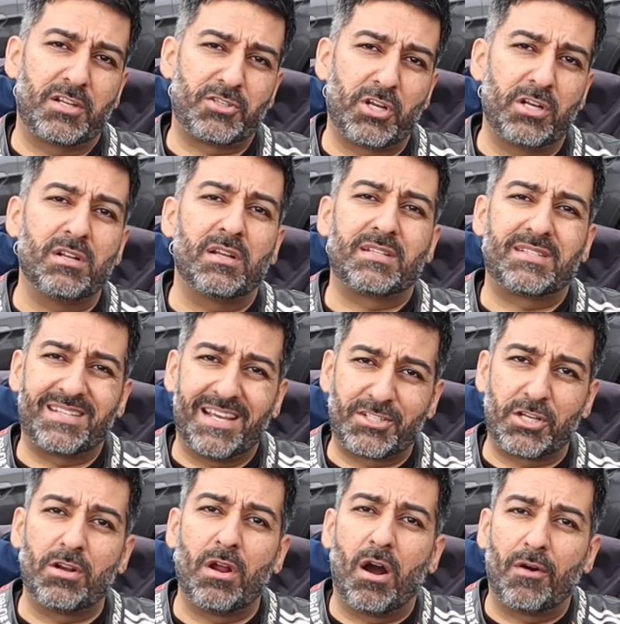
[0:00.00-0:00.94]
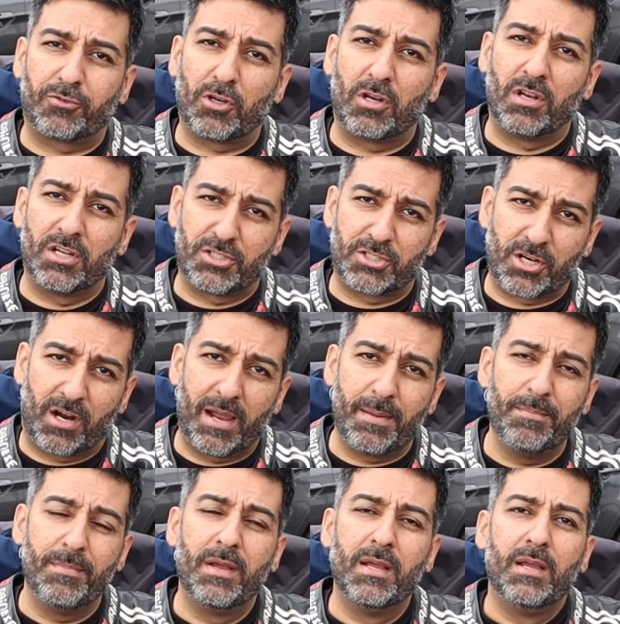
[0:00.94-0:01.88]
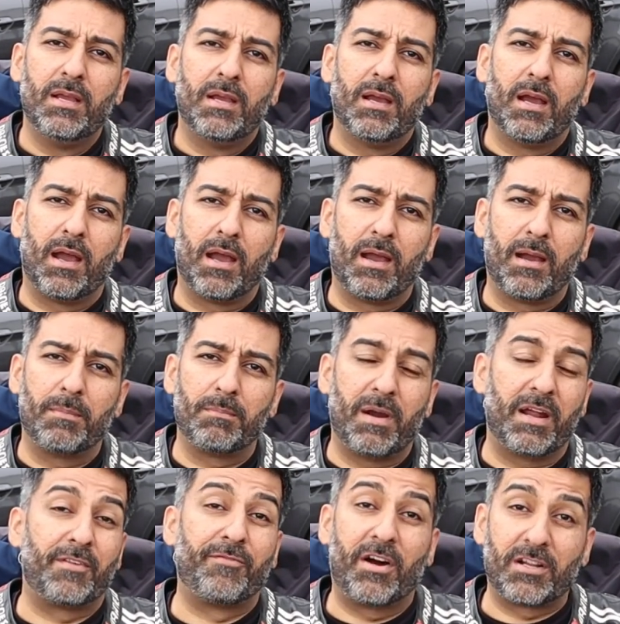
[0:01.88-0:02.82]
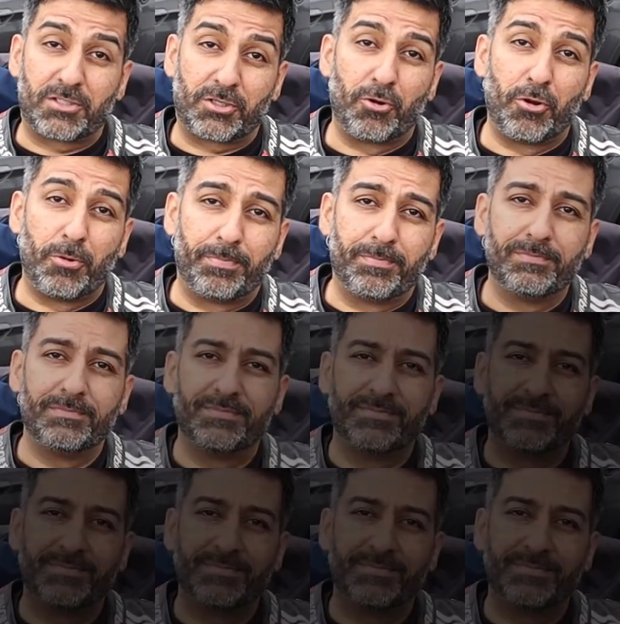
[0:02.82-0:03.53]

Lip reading: session after lunchtime, advanced group.